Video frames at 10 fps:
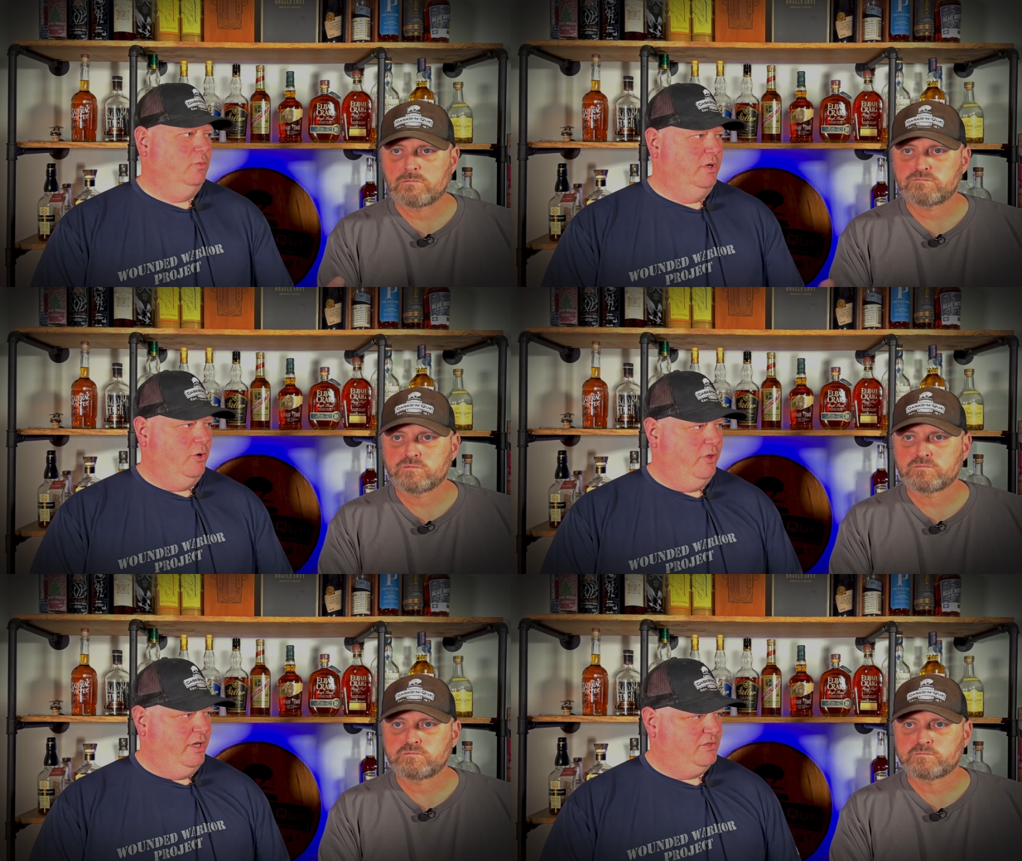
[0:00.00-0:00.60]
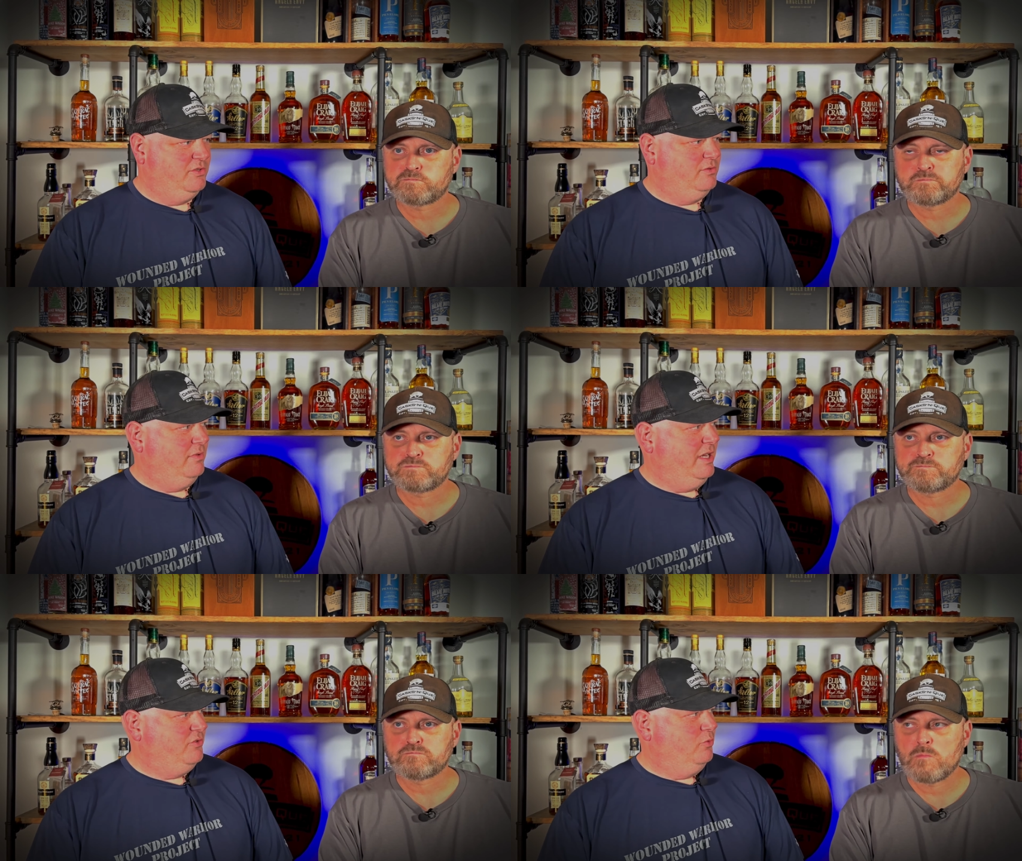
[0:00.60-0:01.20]
Speaker 1: we know that's
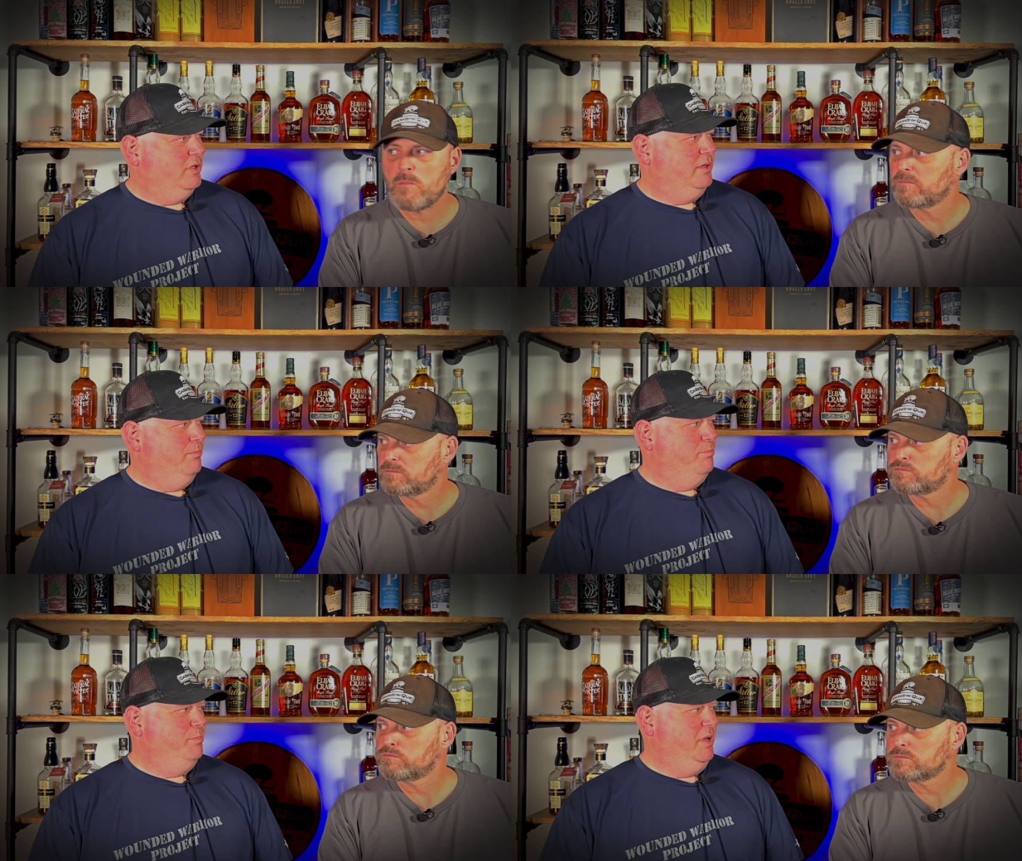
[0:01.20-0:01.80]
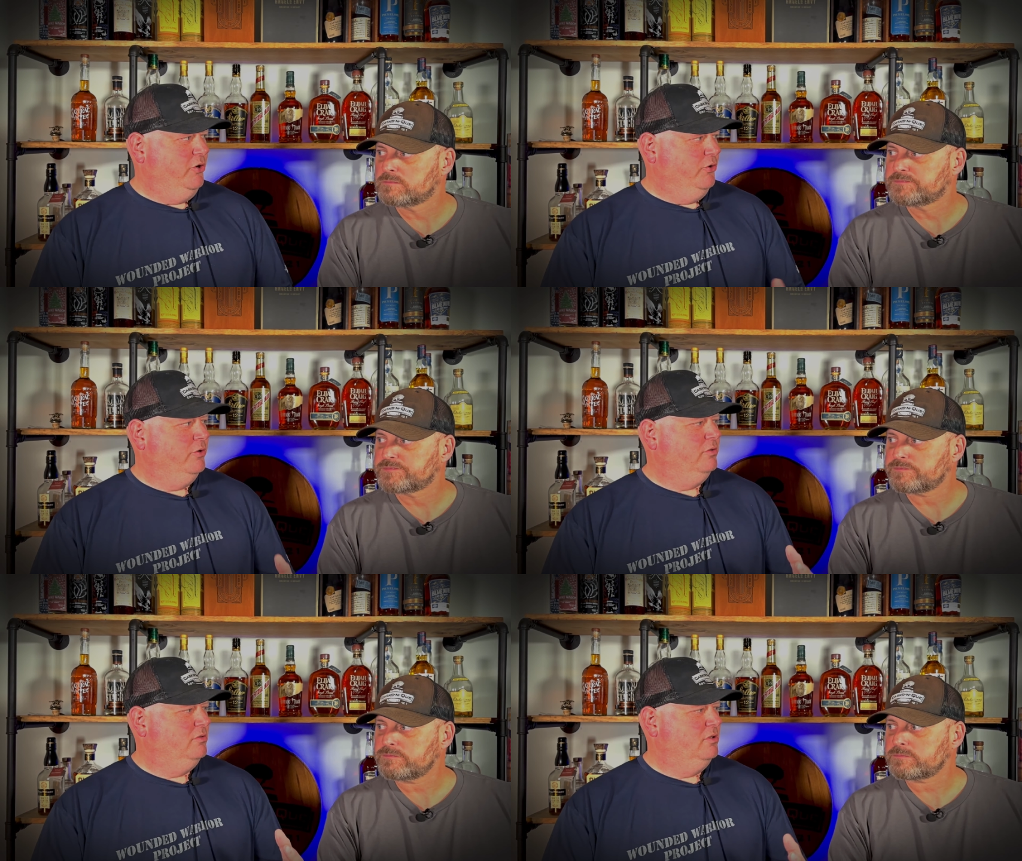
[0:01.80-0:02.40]
that's really bitter
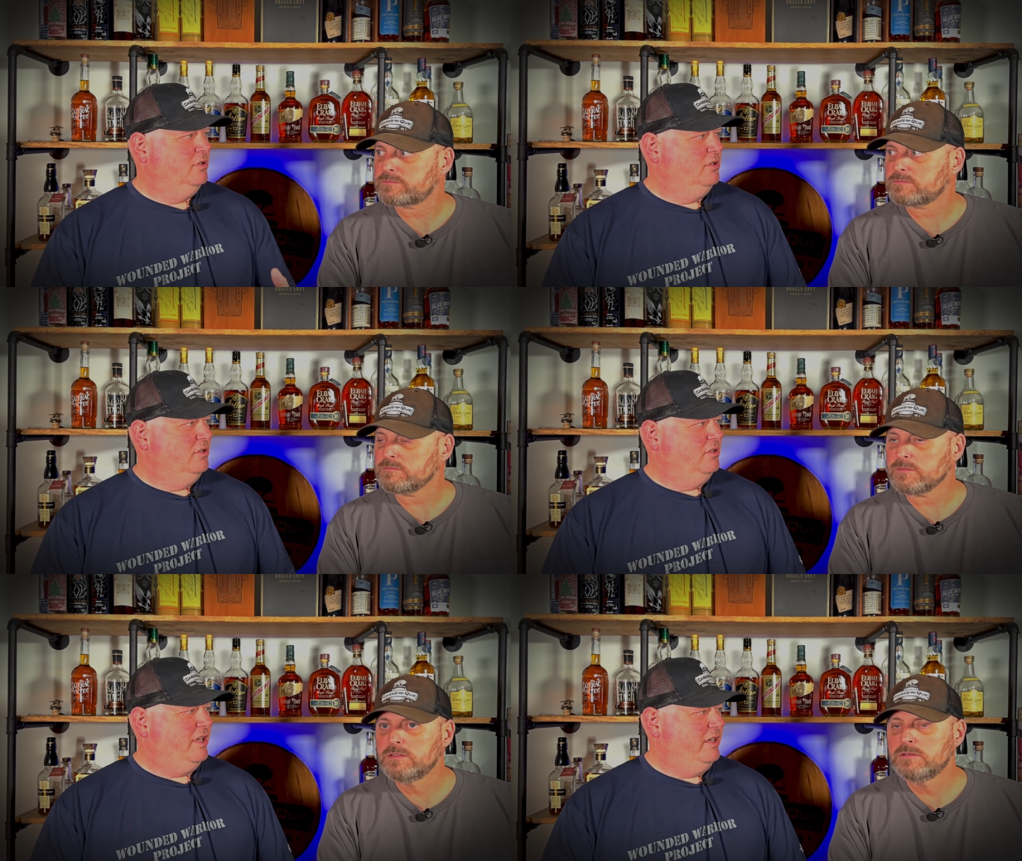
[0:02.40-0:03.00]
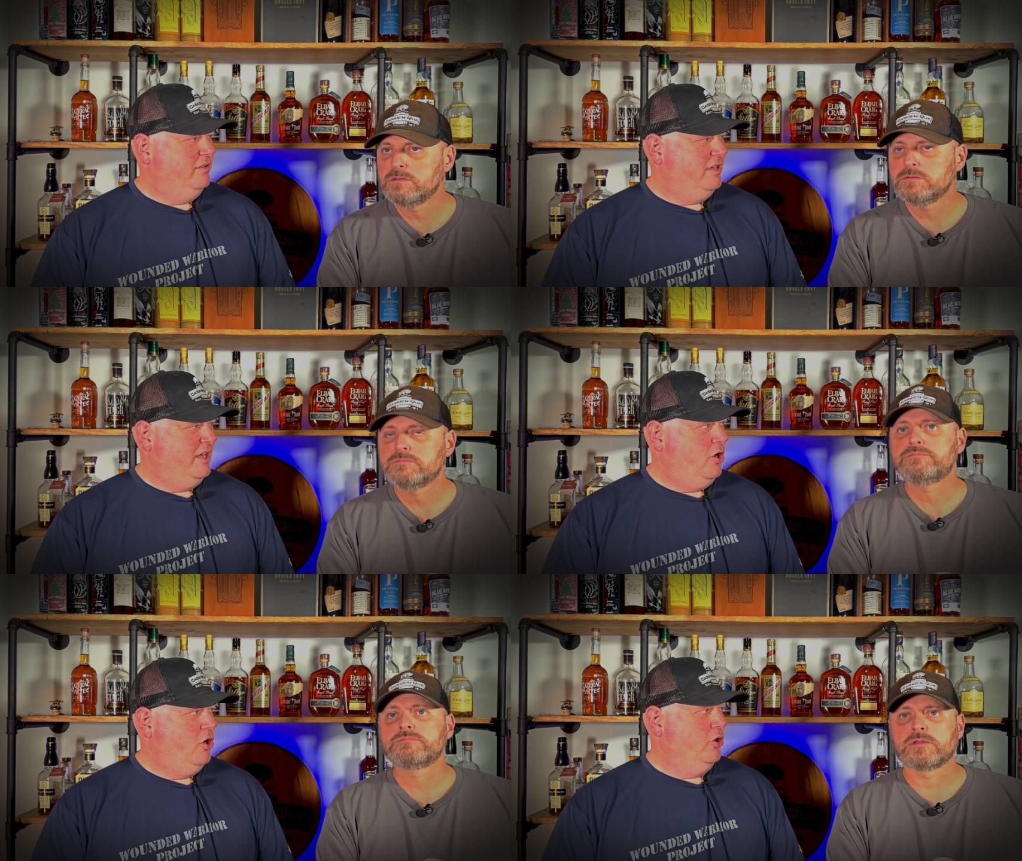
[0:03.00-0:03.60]
and,
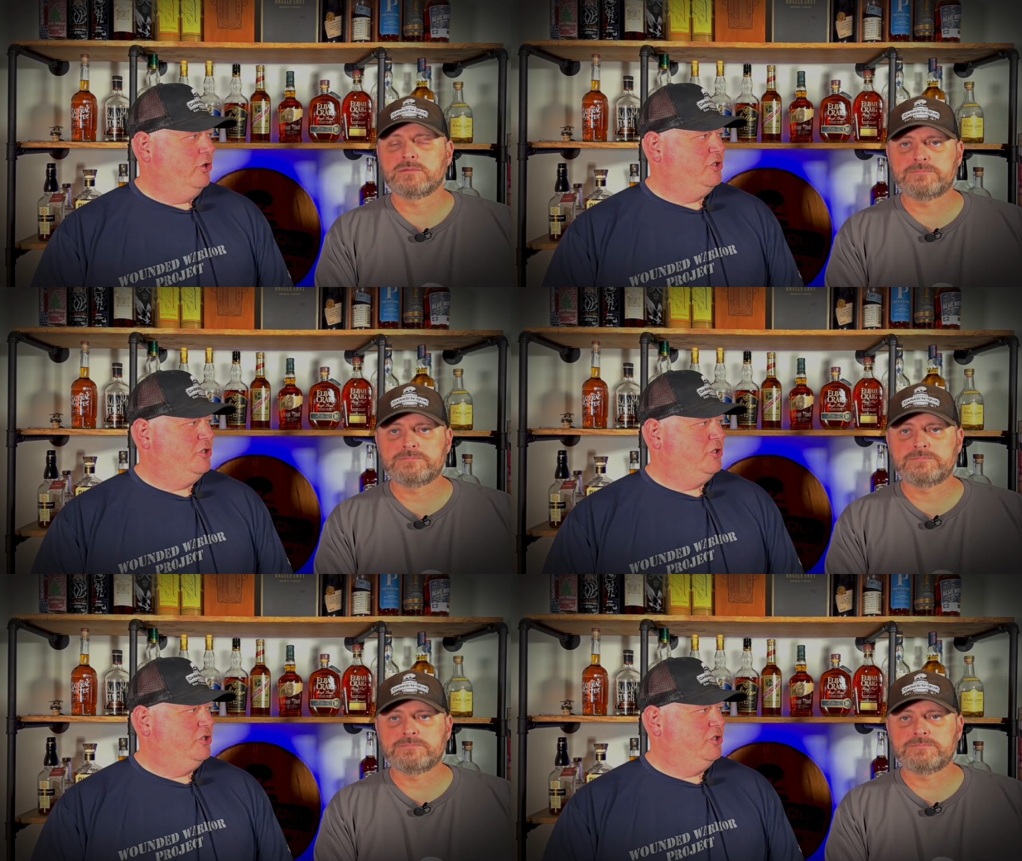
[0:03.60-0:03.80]
and harsh,